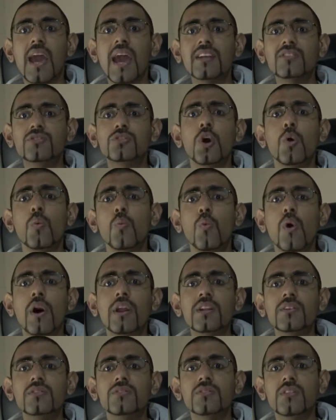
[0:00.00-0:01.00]
And so what
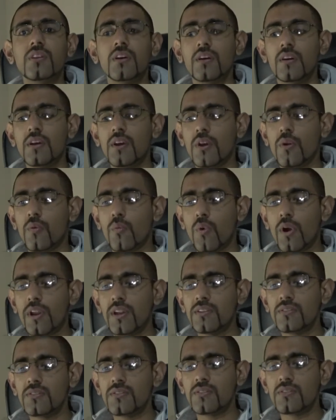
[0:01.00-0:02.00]
is
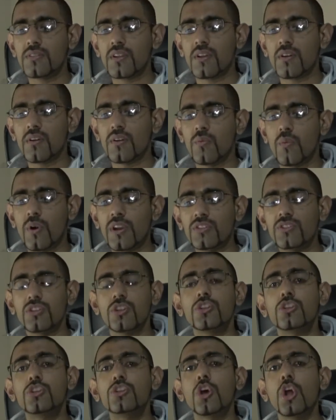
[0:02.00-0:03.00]
the
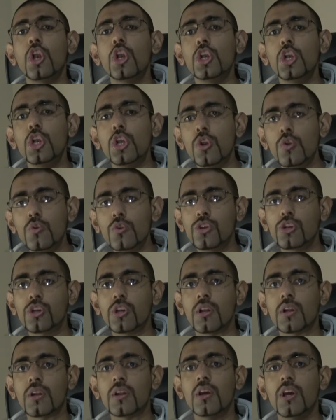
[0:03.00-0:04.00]

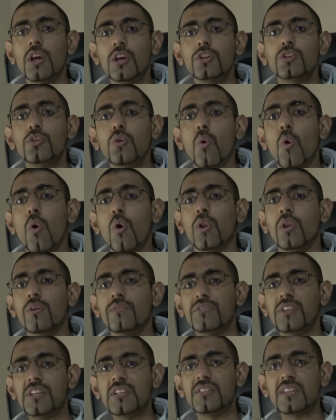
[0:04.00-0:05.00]
solution to all
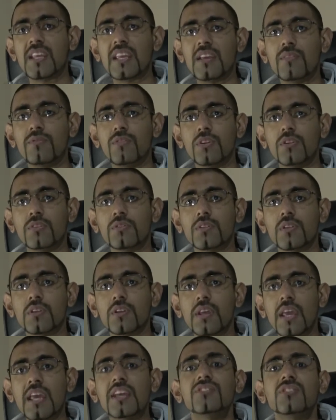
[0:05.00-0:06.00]
of these evils?
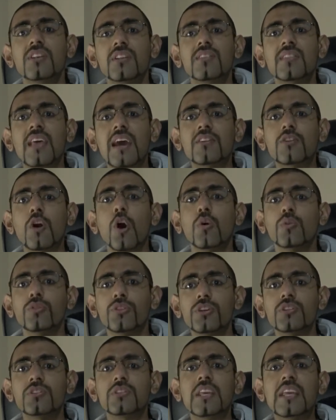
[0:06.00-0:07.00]
Is it that, oh,
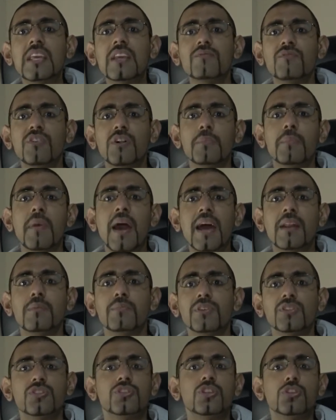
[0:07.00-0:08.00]
this evil man
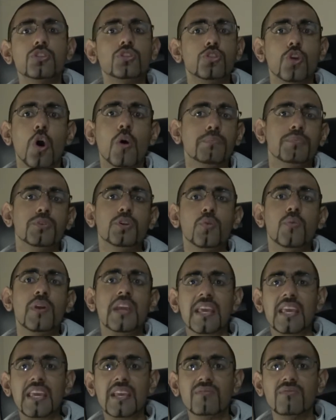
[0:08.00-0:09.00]
must just stop
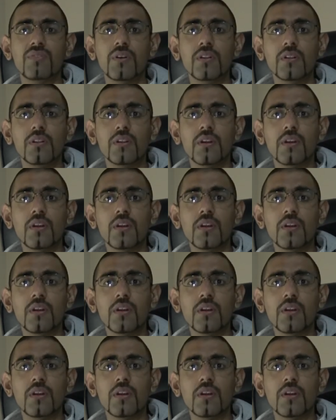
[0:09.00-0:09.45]
doing evil?